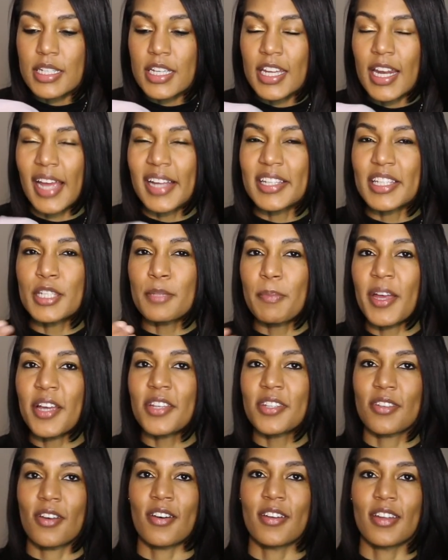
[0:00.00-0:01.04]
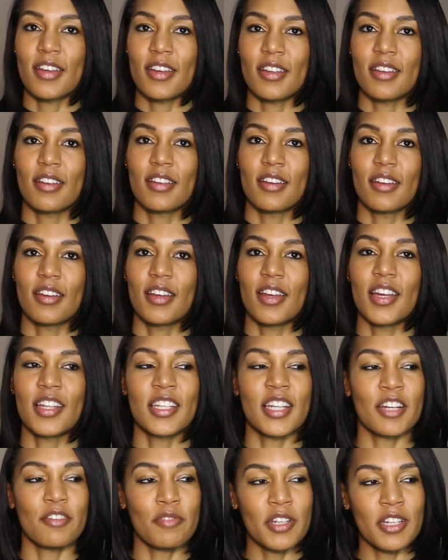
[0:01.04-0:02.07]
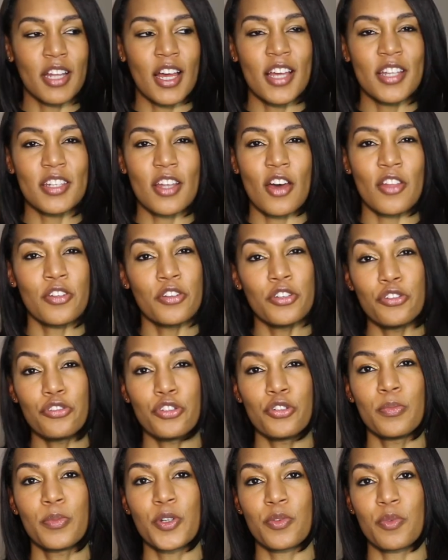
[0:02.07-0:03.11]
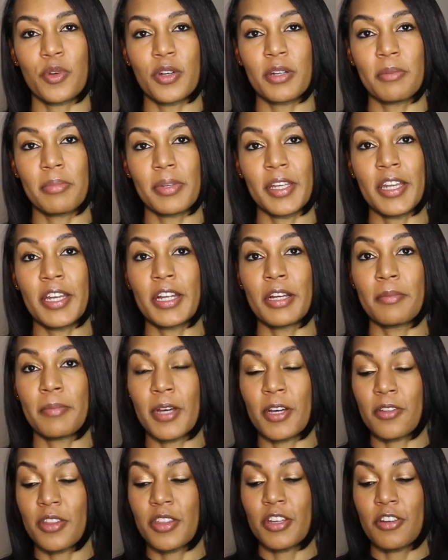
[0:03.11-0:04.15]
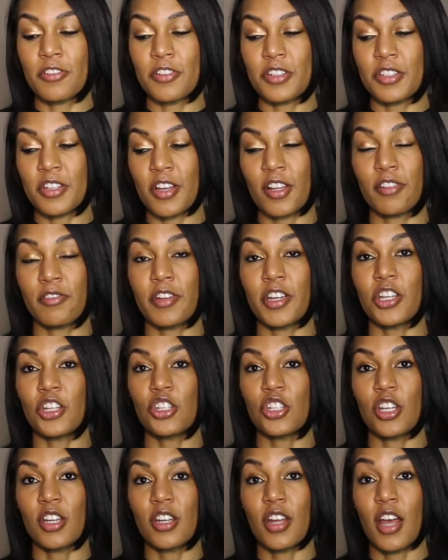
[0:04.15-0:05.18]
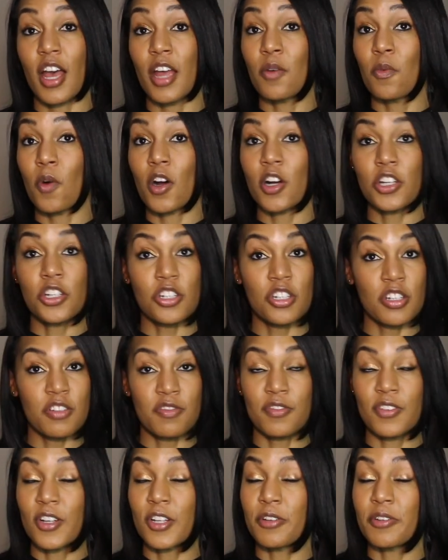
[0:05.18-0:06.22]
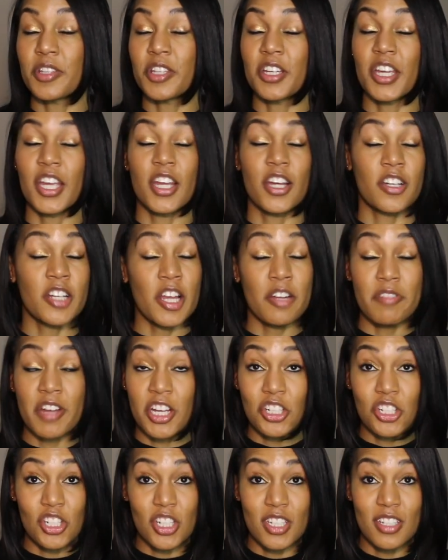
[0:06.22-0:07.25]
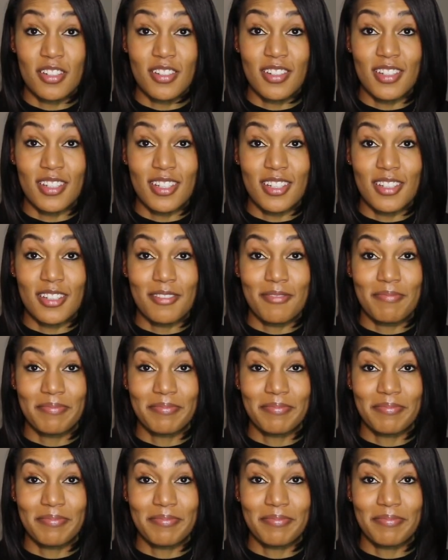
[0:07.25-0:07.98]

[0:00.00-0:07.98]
It had specks on it. And I realized other YouTubers were complaining about their discoloration. I washed it following the care directions.